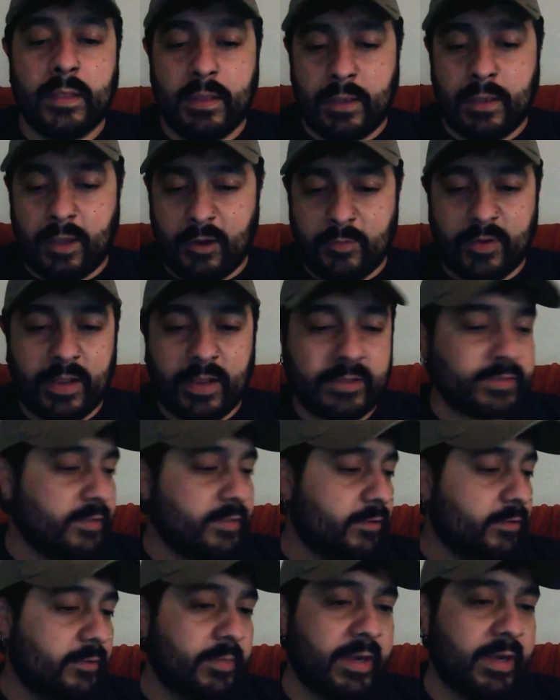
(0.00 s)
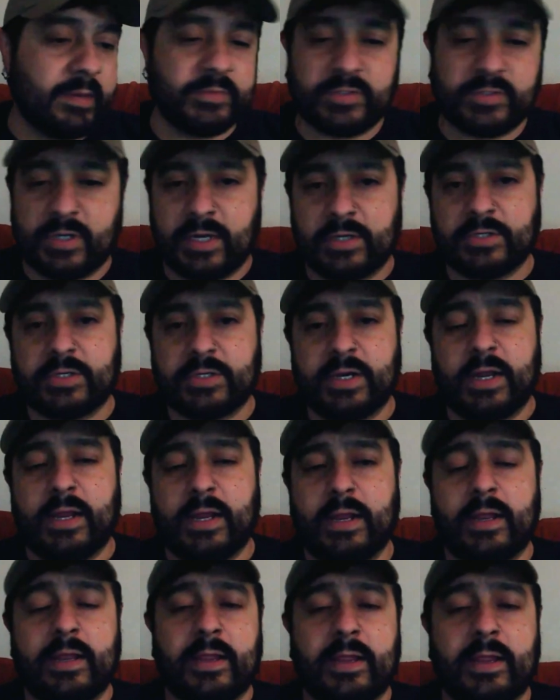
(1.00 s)
Hey everybody, how's it going? My name's Josh.
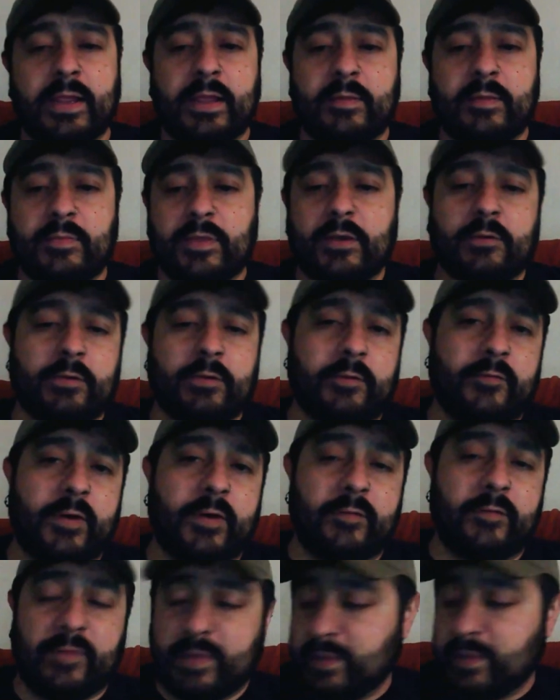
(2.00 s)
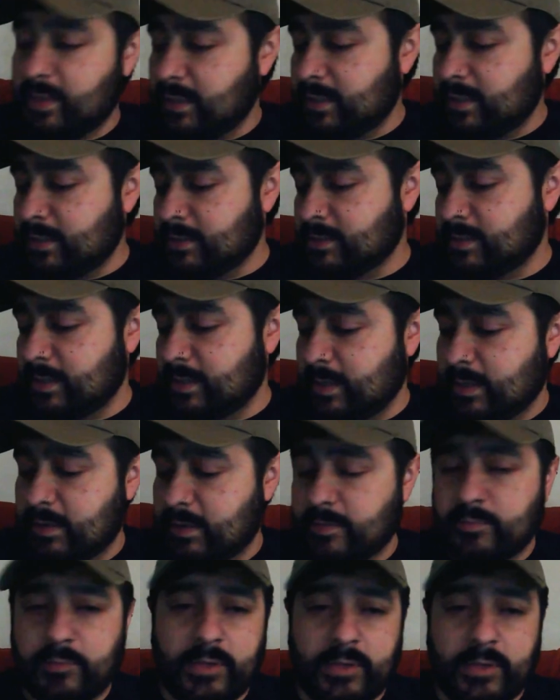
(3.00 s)
I am the owner of Renovate Leads.
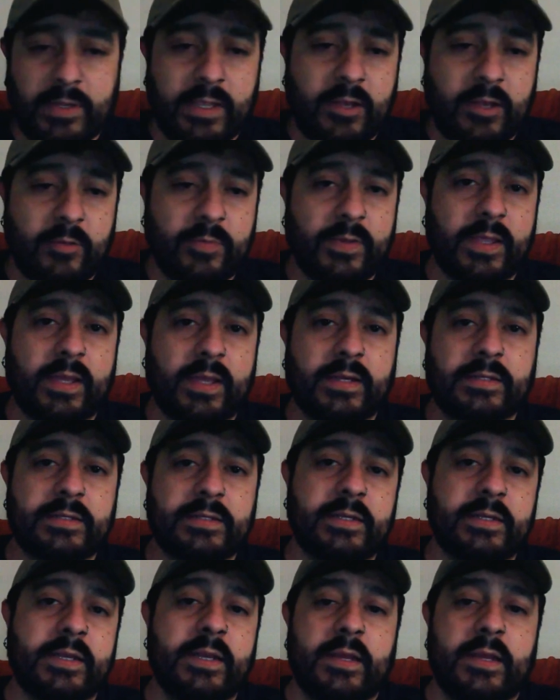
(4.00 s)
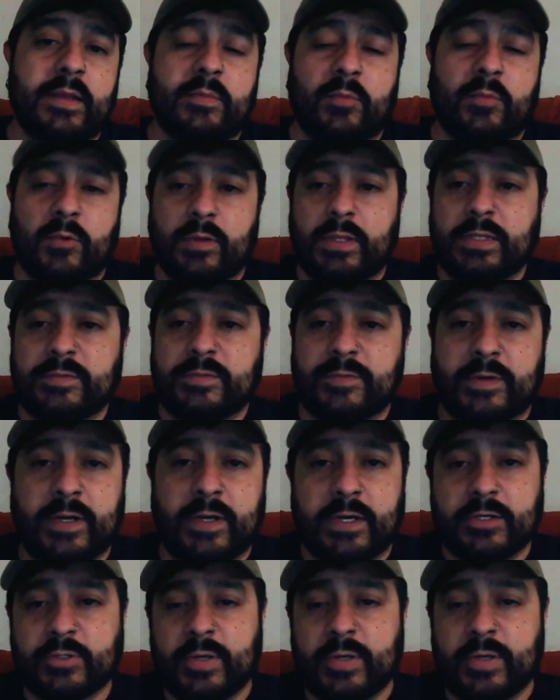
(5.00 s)
We help get more leads for
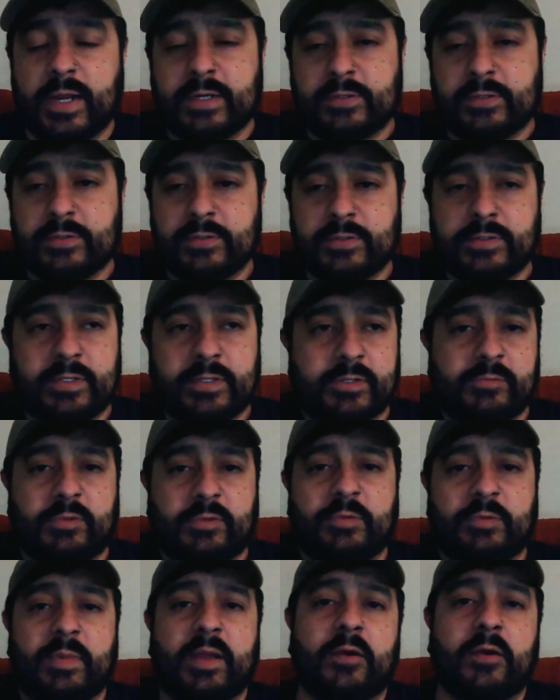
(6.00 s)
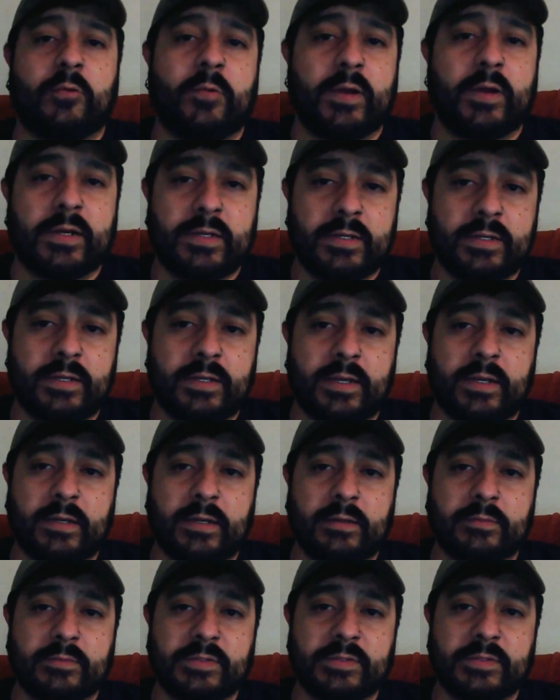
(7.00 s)
contractors. Doesn't really matter what
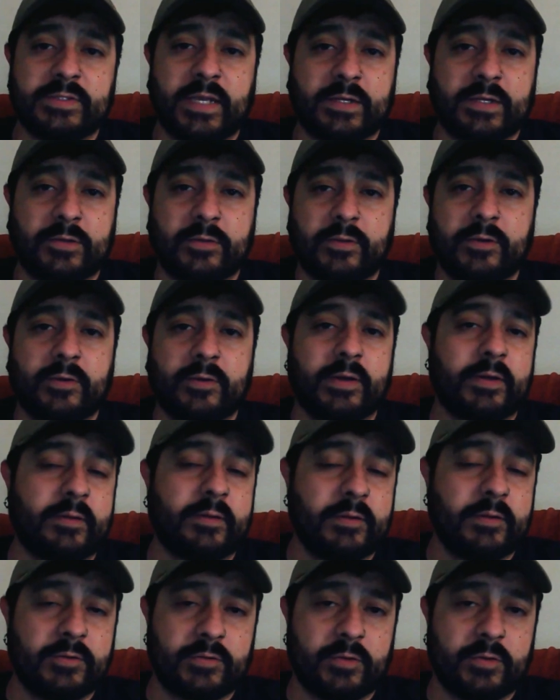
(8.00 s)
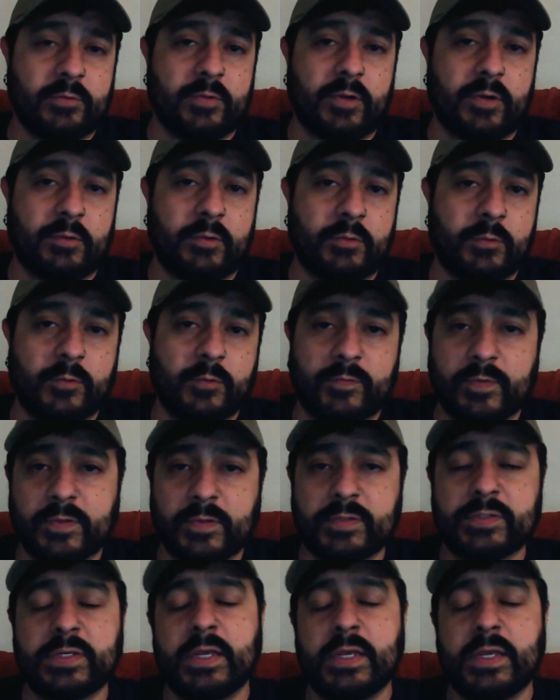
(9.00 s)
sector they're in. We usually work with
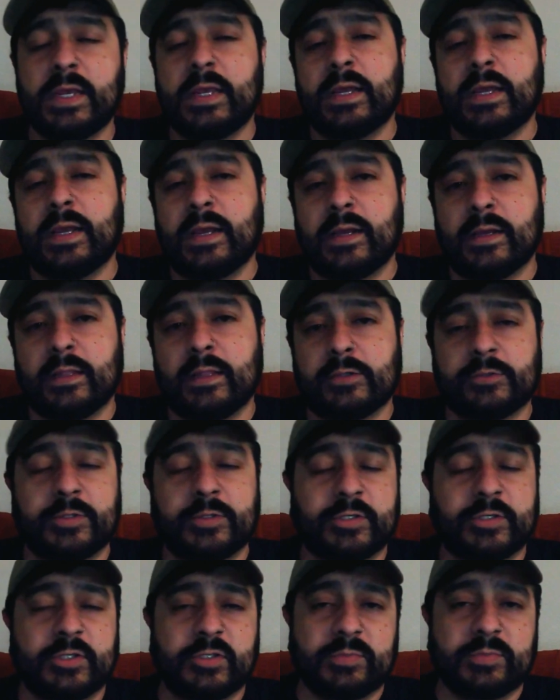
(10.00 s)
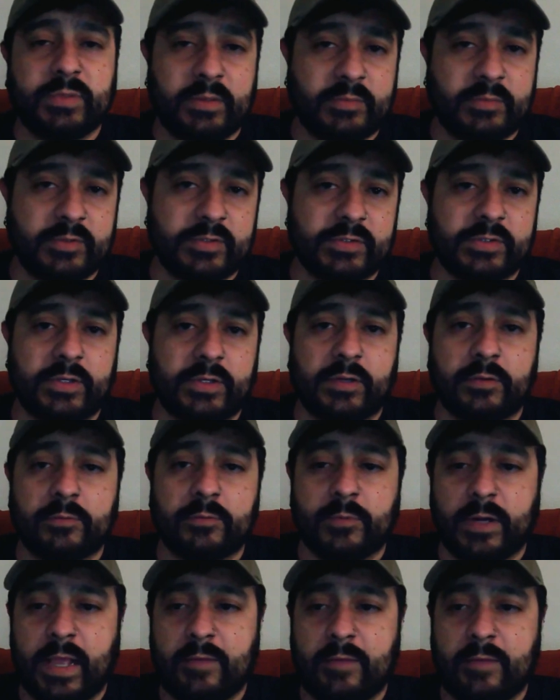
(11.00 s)
roofers, electricians, plumbers,
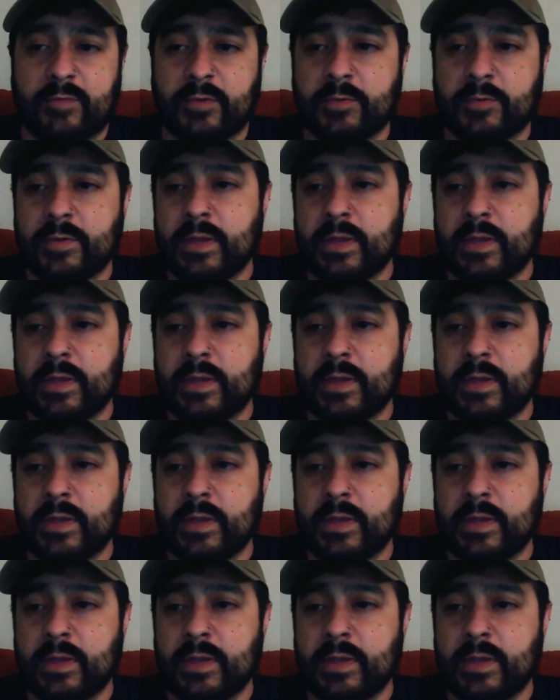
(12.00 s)
what have you.